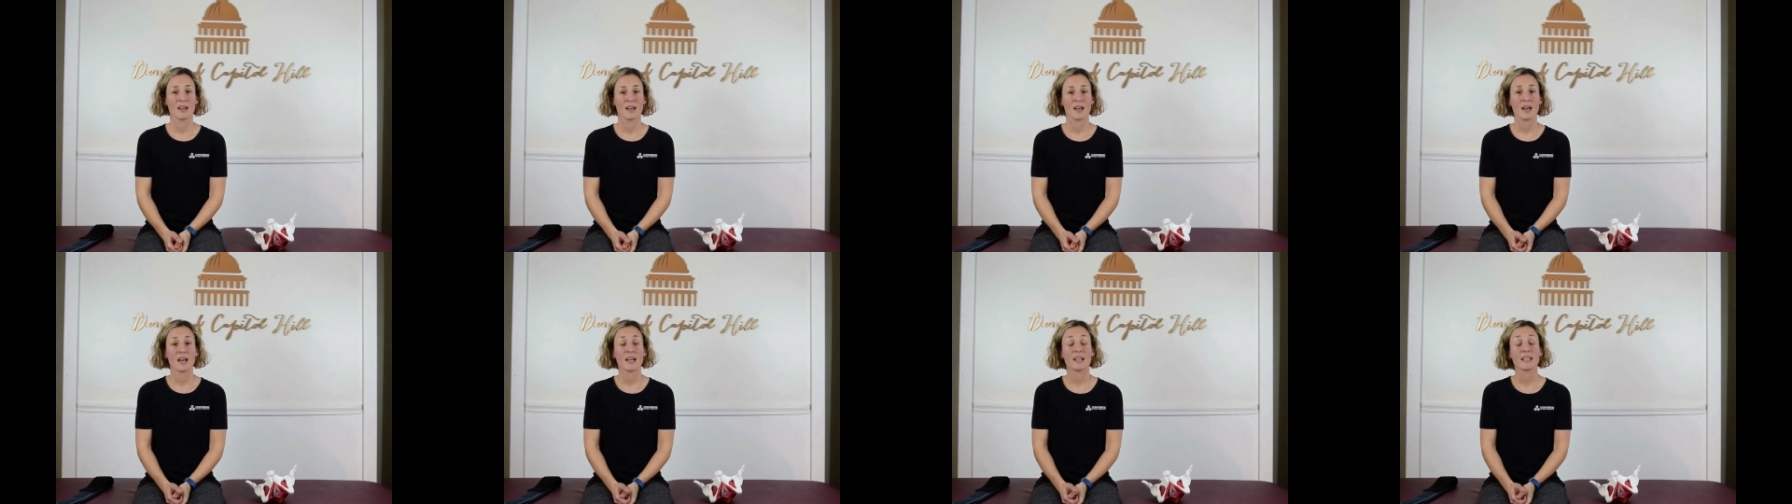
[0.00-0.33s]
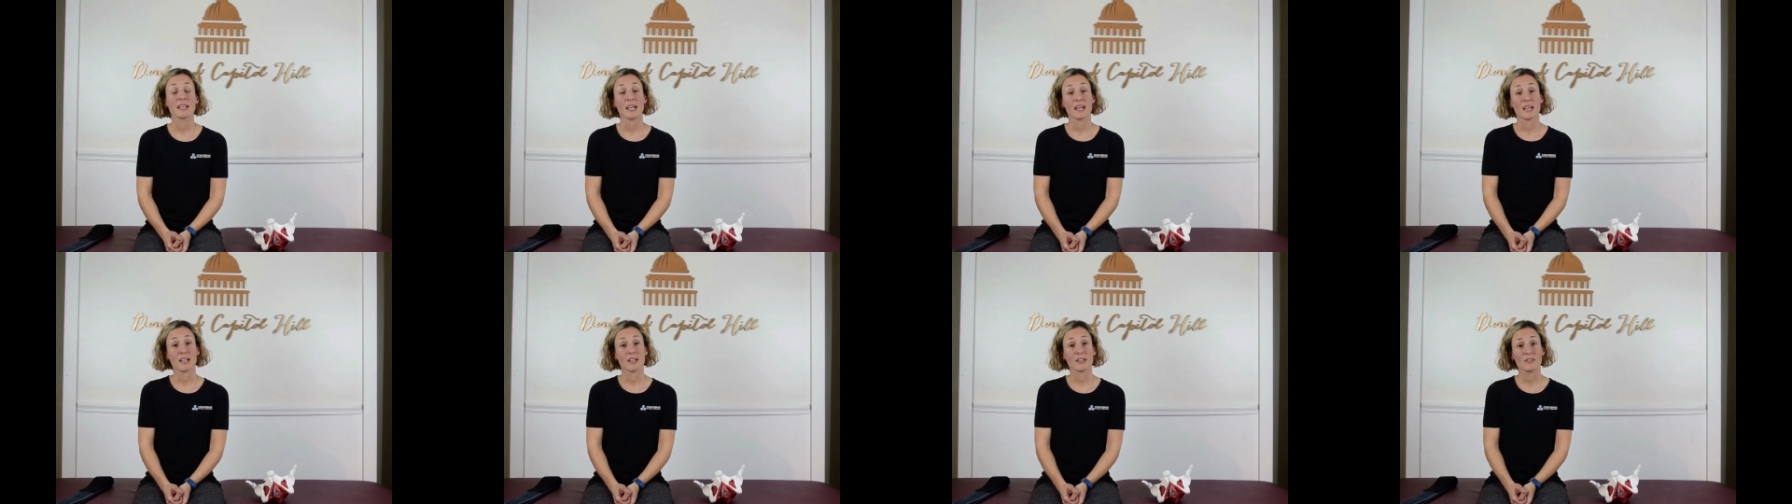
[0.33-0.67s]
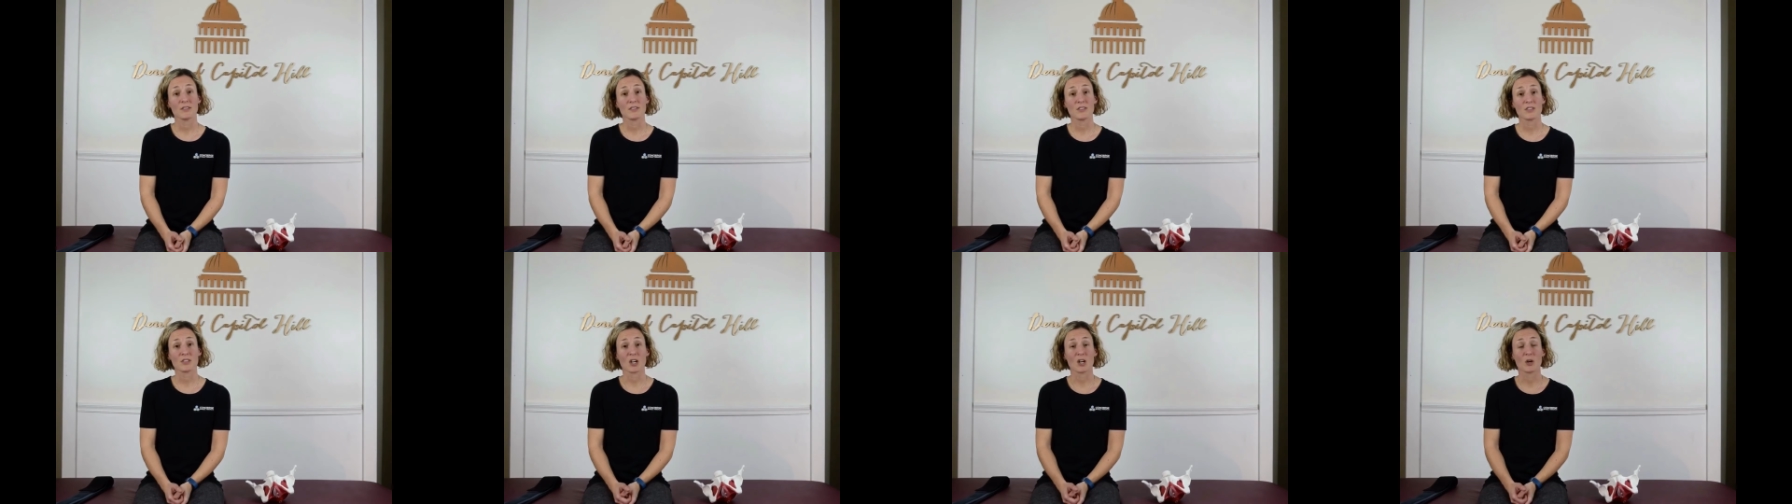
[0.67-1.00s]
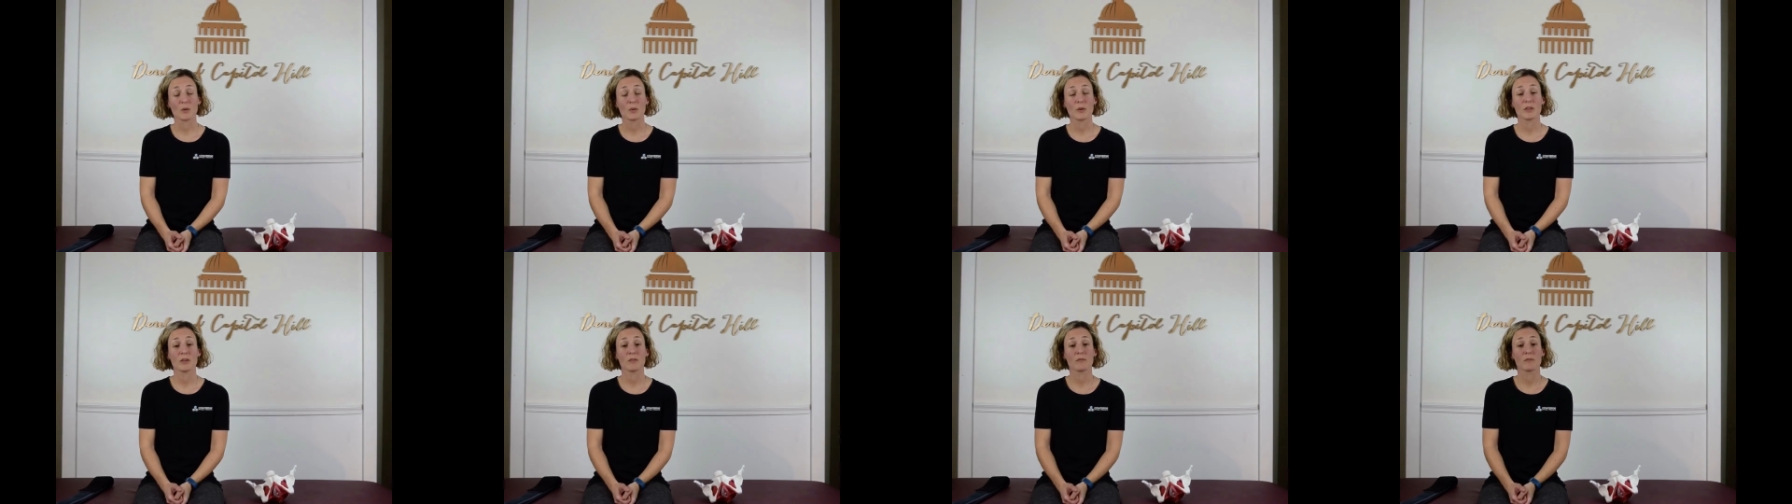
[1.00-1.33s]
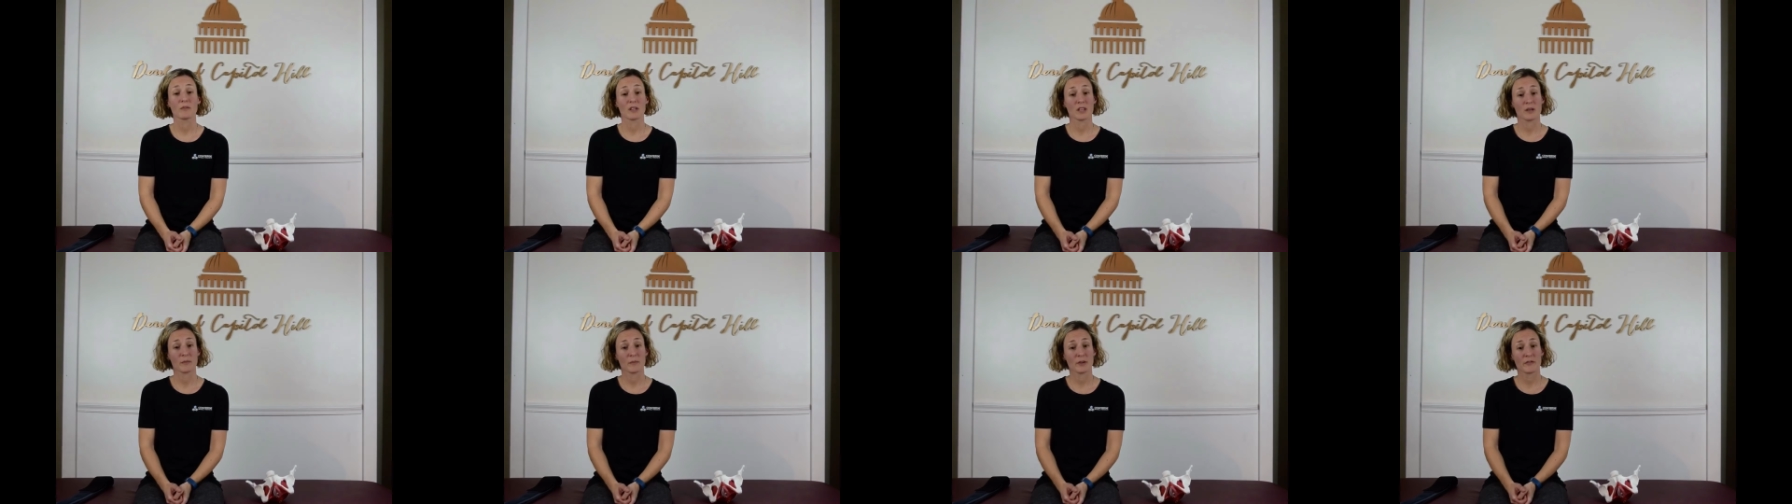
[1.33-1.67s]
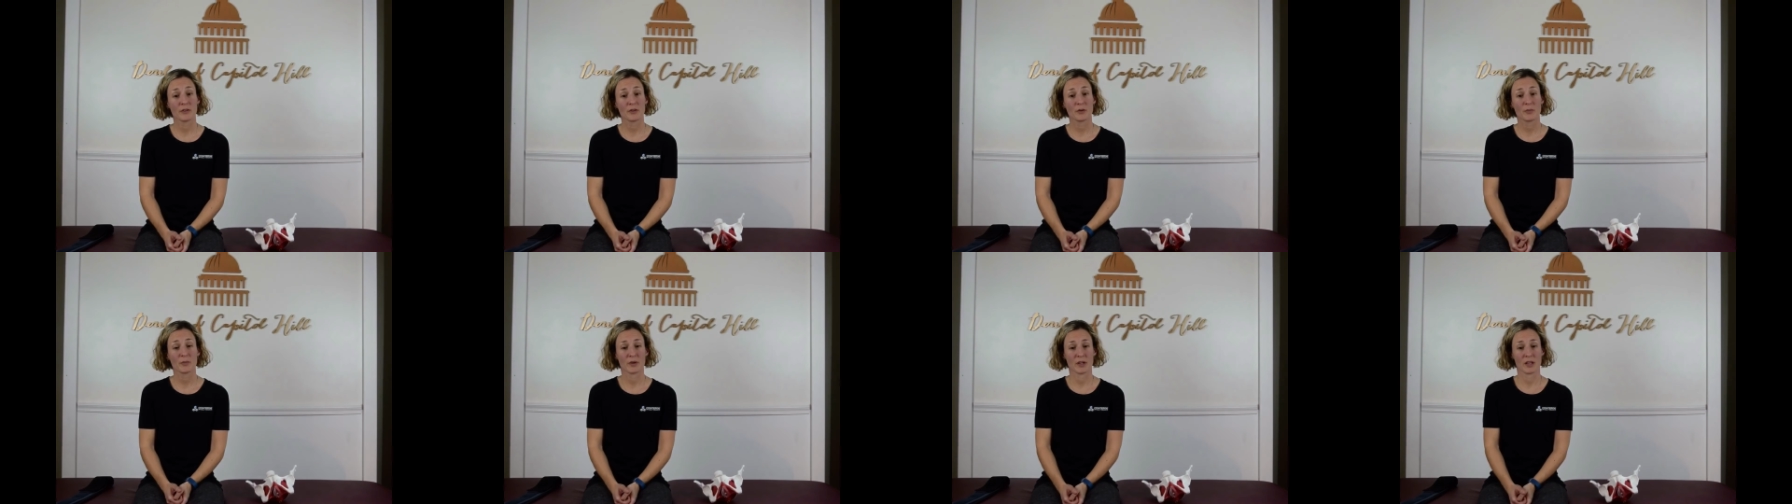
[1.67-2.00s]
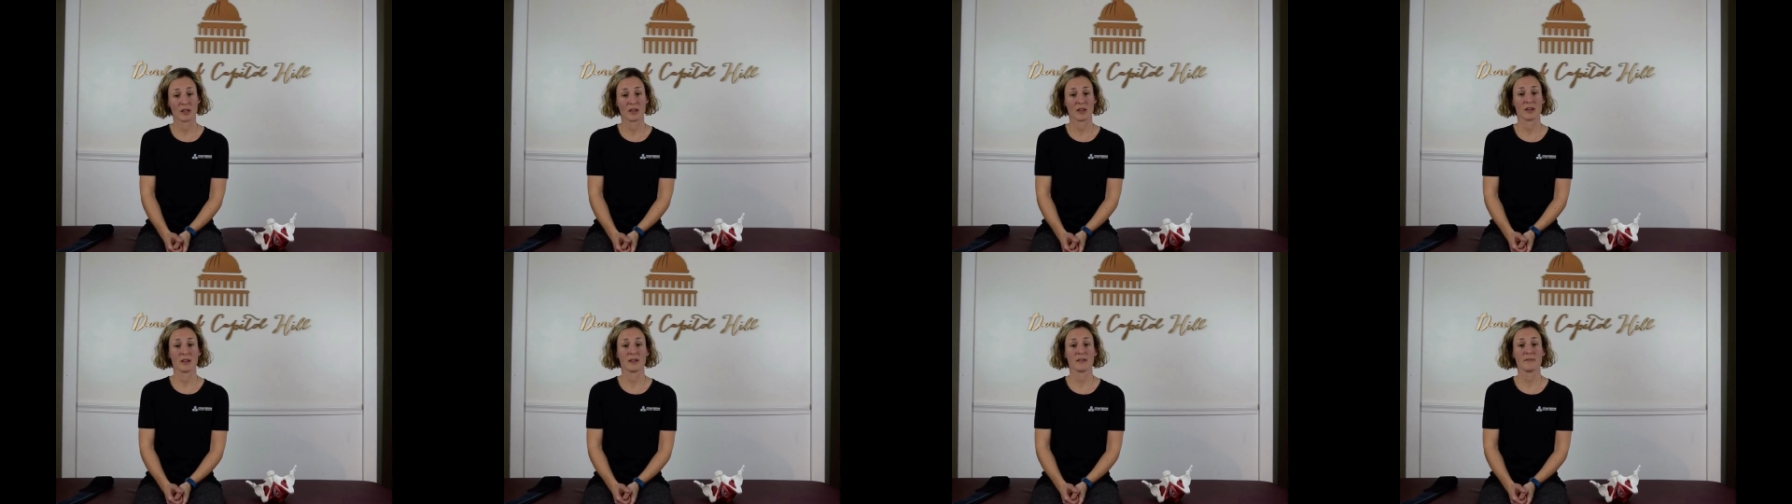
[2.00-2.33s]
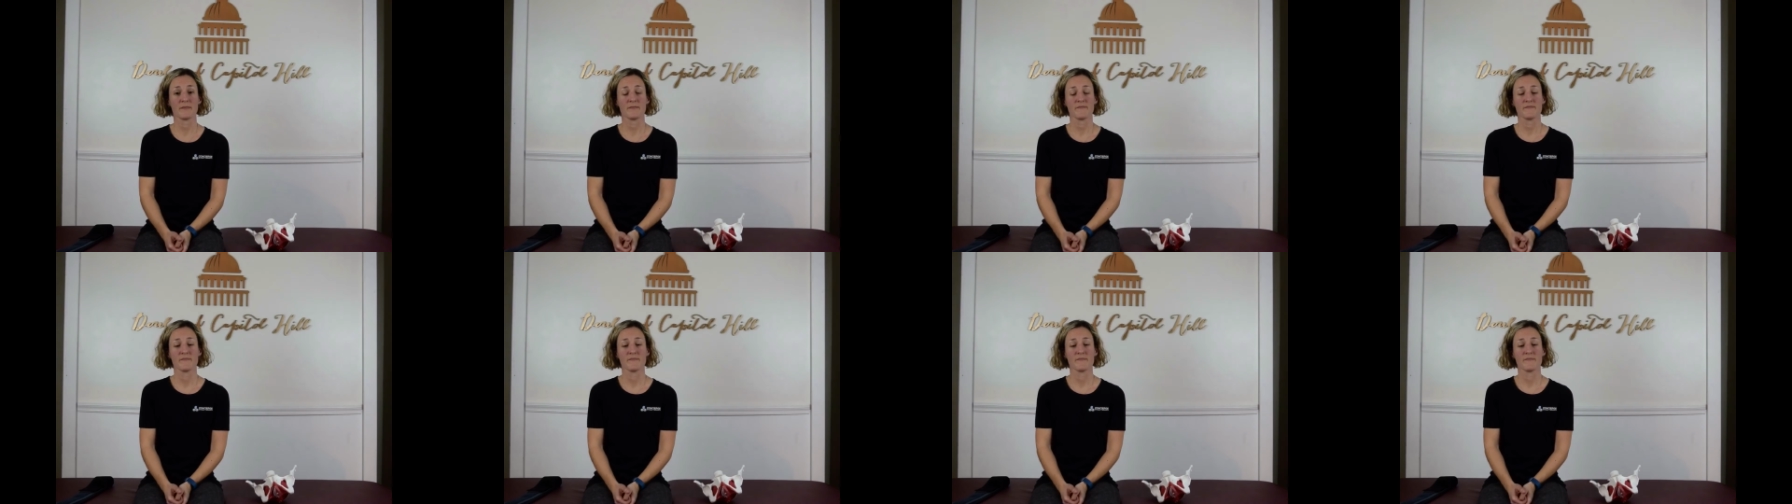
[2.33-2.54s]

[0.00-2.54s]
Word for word: Again, start with the rhythm of your breathing,